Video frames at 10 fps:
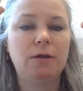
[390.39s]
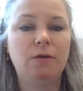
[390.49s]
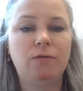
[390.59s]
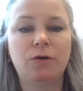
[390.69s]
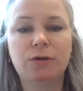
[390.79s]

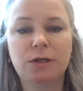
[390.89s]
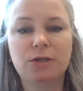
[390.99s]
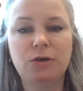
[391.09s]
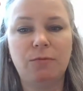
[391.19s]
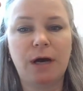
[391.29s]
you've cooked it
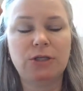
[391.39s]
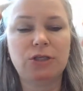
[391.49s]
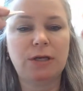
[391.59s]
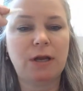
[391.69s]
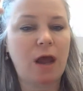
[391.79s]
too
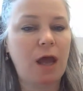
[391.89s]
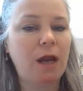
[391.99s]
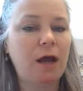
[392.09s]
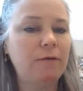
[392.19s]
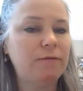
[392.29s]
much. And
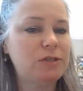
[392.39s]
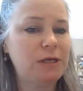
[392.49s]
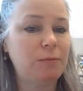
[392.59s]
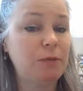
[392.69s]
I've seen